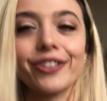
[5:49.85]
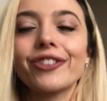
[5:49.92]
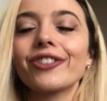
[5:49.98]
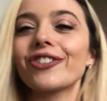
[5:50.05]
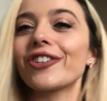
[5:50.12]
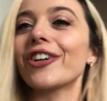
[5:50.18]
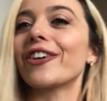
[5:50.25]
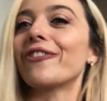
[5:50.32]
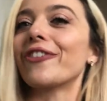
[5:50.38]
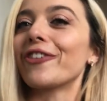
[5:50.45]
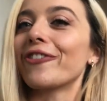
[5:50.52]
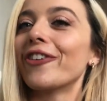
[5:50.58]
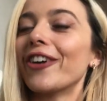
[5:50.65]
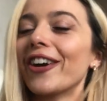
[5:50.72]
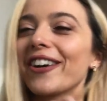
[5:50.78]
industry
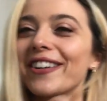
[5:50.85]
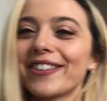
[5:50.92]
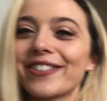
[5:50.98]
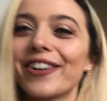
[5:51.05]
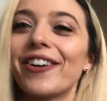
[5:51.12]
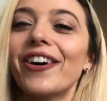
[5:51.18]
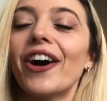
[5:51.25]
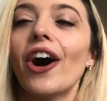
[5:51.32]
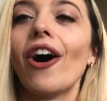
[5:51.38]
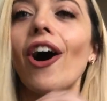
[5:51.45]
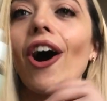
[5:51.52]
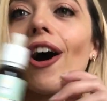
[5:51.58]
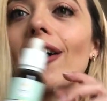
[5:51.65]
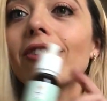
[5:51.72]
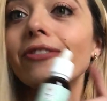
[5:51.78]
for work. So
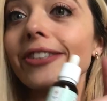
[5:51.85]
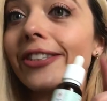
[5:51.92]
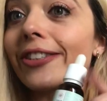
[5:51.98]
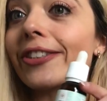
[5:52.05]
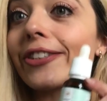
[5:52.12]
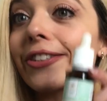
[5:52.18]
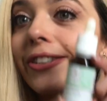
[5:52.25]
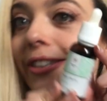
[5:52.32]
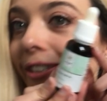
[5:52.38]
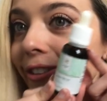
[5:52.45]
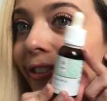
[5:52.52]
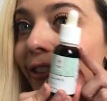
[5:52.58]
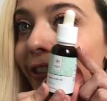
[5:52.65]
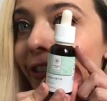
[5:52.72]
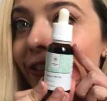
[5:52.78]
obviously I
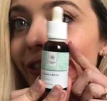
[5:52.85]
like how